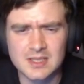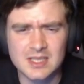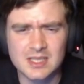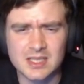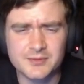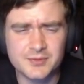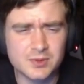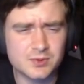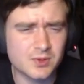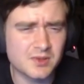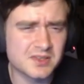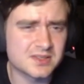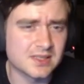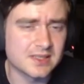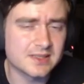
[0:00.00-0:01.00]
If you draw this
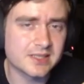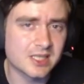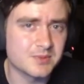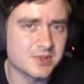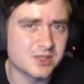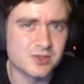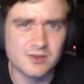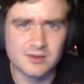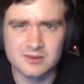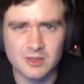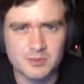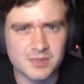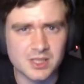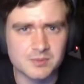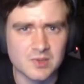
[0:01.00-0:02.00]
late game and you're on top
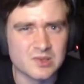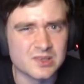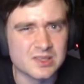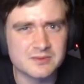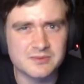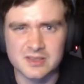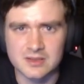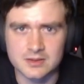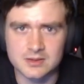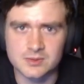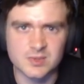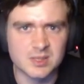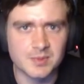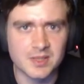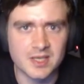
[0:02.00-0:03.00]
deck mode, it feels really
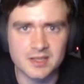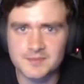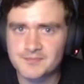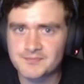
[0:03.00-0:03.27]
bad.